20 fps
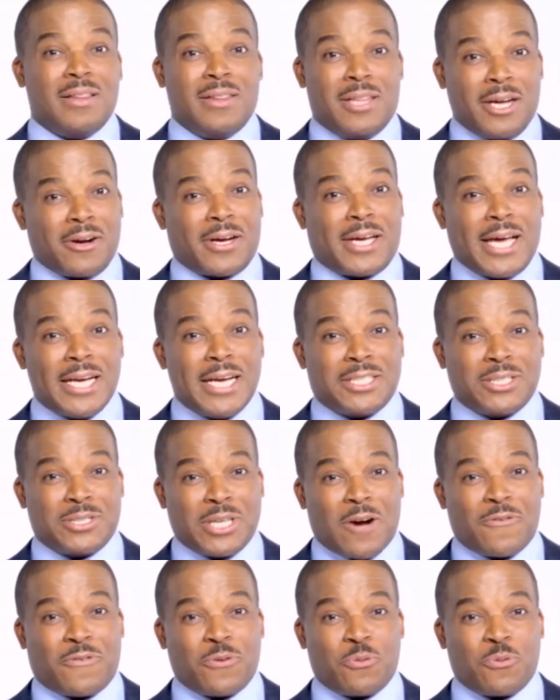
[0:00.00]
Their case is
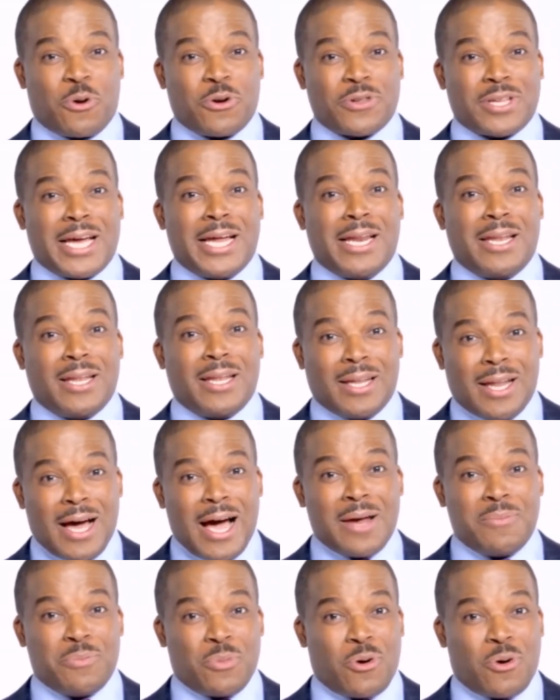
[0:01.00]
often worth a
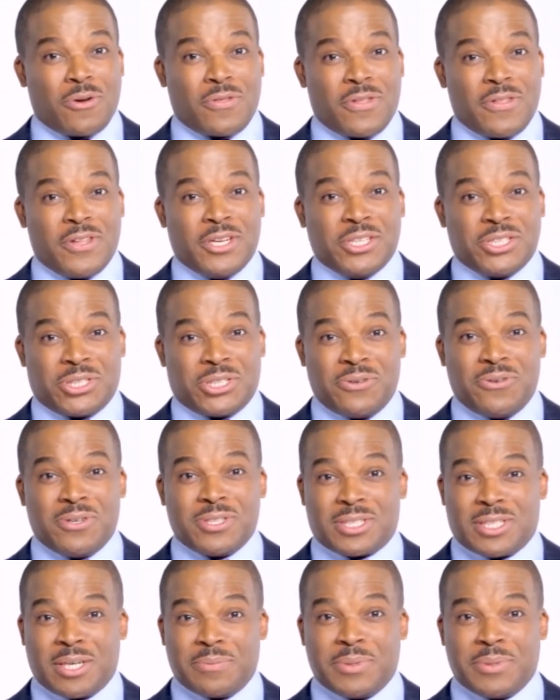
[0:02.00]
lot more than the
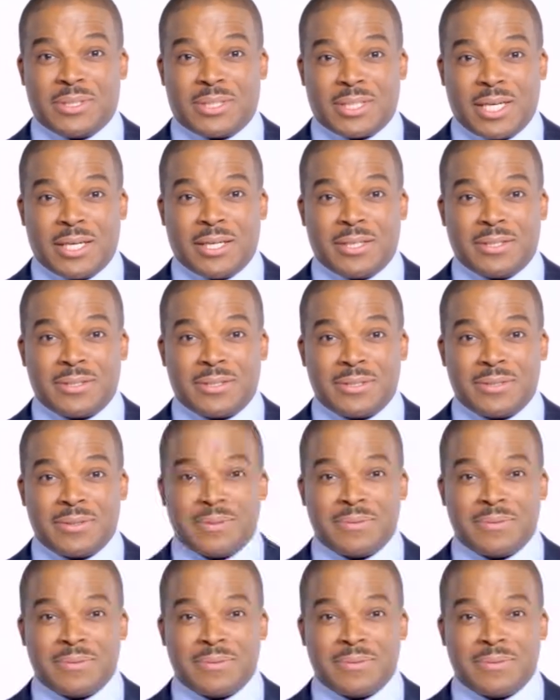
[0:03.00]
insurance company says.